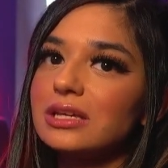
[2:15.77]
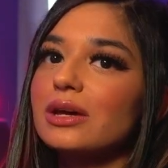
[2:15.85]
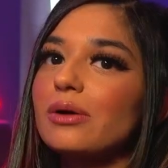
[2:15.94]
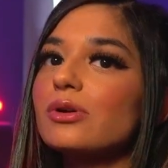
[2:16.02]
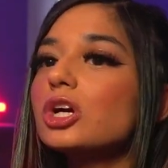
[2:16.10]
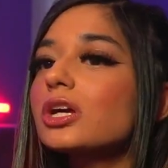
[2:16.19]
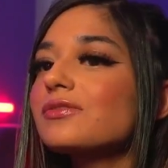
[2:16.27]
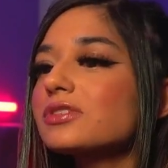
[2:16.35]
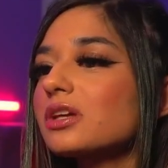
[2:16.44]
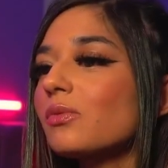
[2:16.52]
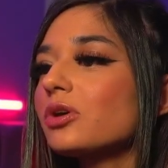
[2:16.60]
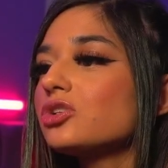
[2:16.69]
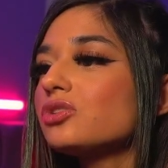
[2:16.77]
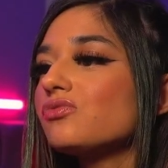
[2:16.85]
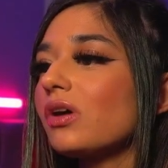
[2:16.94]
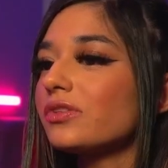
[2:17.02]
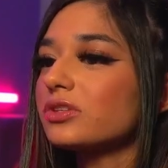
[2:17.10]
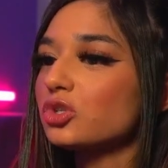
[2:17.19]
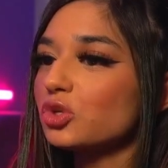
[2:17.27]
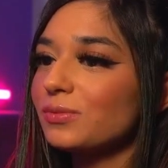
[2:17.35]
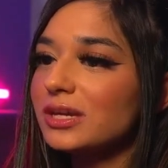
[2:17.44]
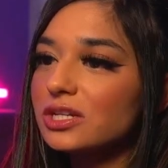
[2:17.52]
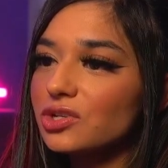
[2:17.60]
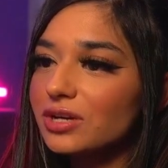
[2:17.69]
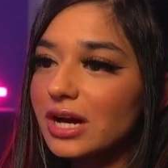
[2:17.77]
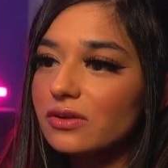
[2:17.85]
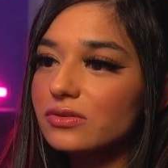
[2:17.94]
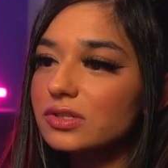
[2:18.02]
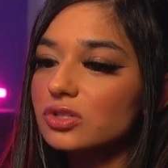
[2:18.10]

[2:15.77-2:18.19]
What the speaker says: They were looking for someone to run the social media accounts,